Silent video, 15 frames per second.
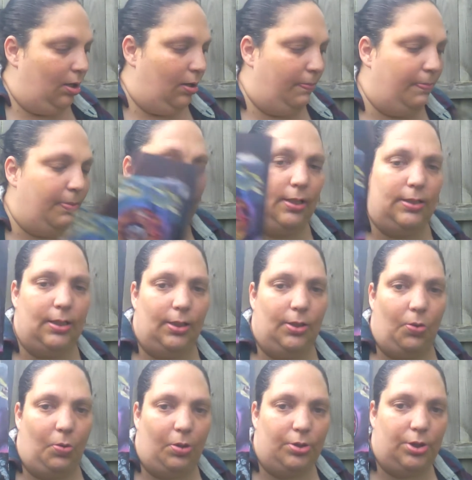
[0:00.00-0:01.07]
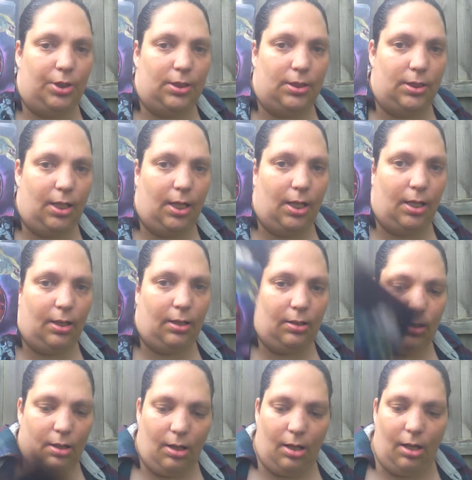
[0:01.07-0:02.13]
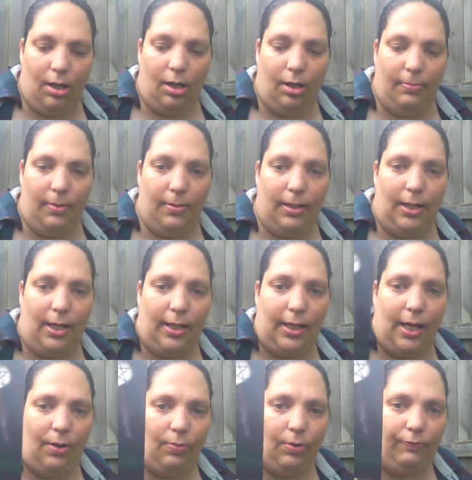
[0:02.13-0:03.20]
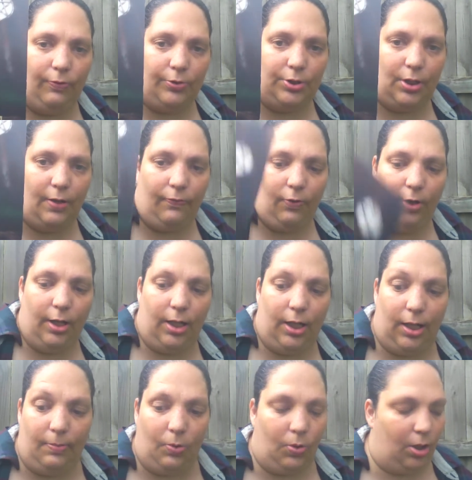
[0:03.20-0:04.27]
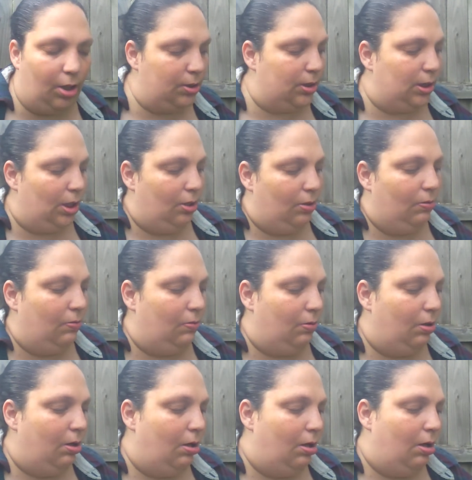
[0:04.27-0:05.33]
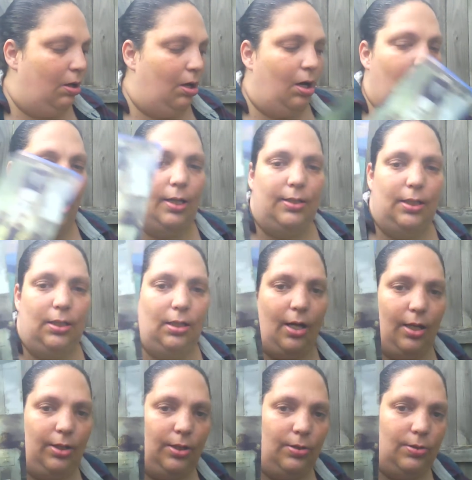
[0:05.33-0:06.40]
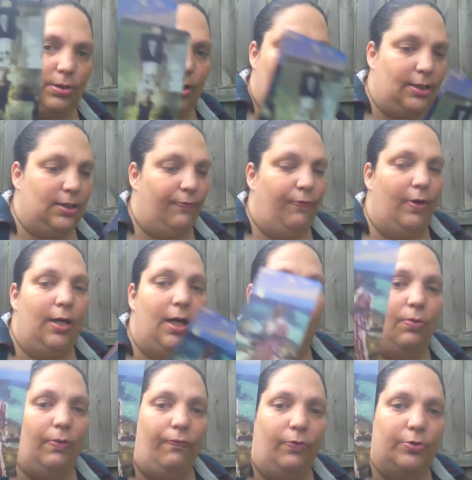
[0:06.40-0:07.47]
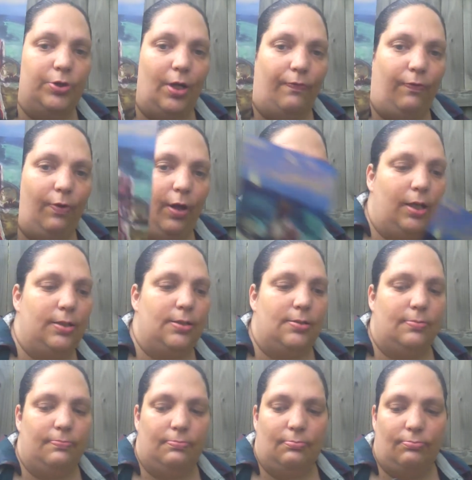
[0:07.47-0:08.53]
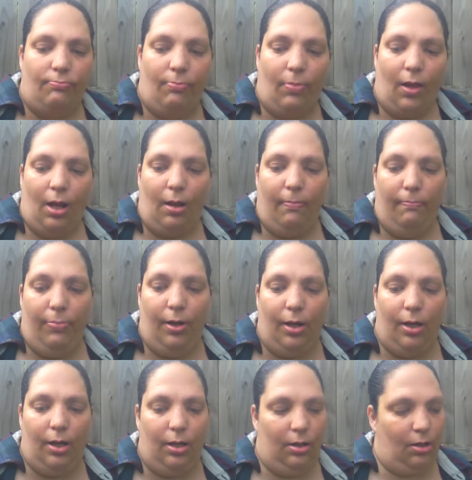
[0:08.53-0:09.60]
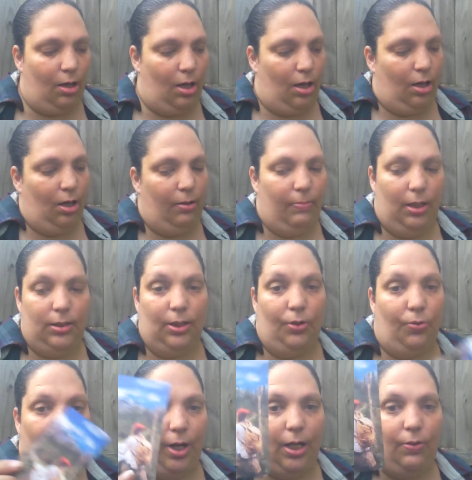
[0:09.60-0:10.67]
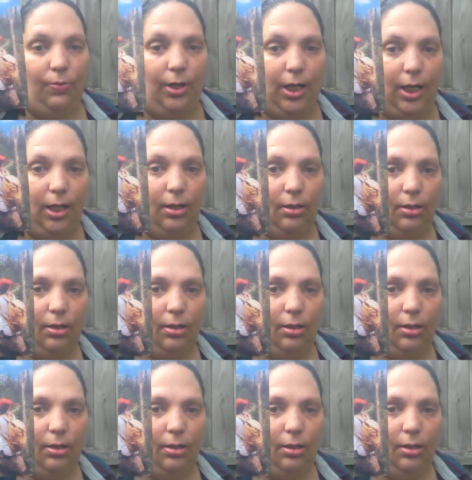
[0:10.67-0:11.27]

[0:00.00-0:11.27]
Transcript: But it's a gorgeous deck. And I can't riffle shuffle it anymore, so I tend to not use decks if I can't riffle shuffle it. But it's a great read.